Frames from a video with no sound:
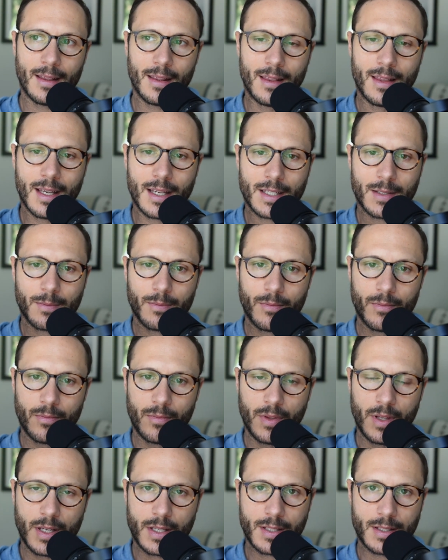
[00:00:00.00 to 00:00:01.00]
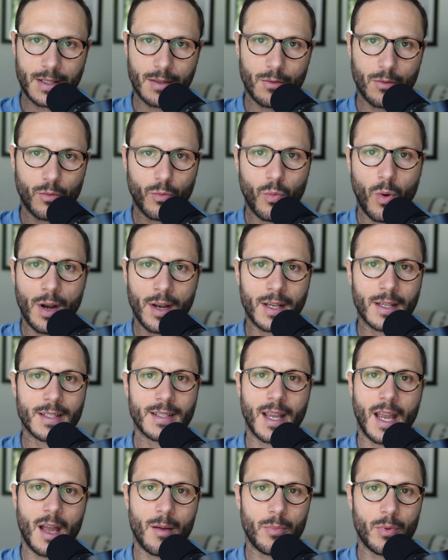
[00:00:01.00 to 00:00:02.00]
this one
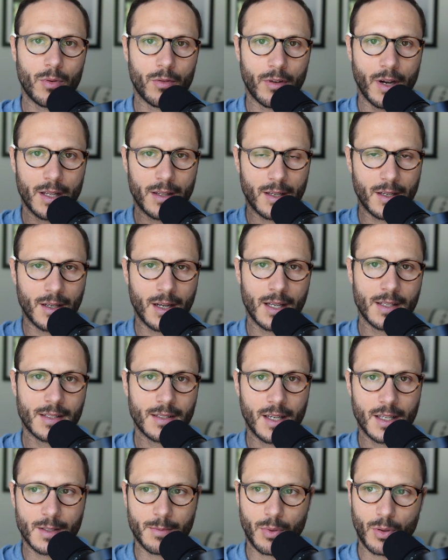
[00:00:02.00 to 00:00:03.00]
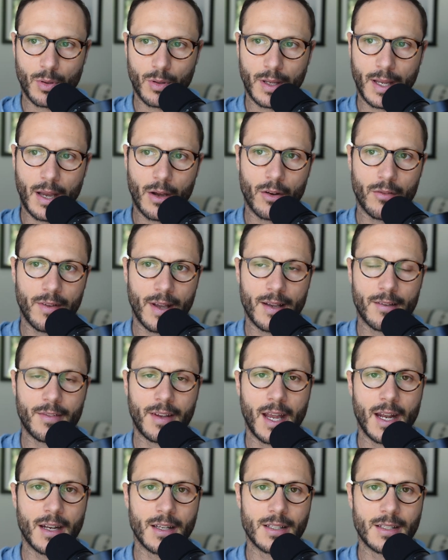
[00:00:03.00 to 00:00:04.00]
example, right, the United States pulling out of
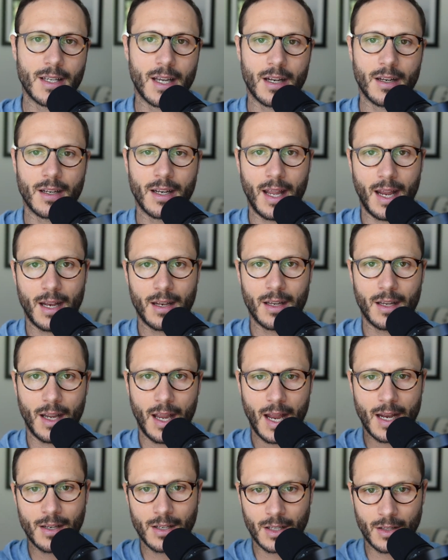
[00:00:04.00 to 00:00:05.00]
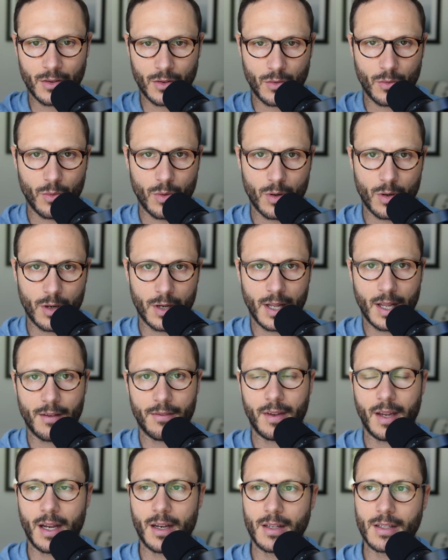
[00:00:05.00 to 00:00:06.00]
Afghanistan and ending the war in
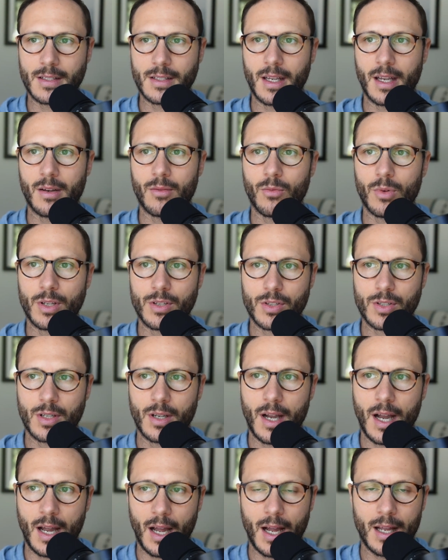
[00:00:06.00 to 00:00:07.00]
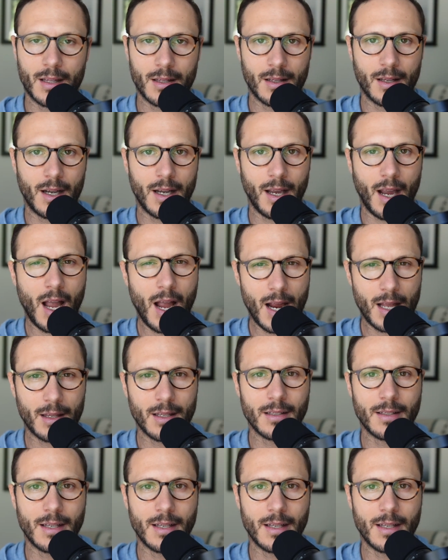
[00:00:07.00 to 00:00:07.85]
Afghanistan, which I highly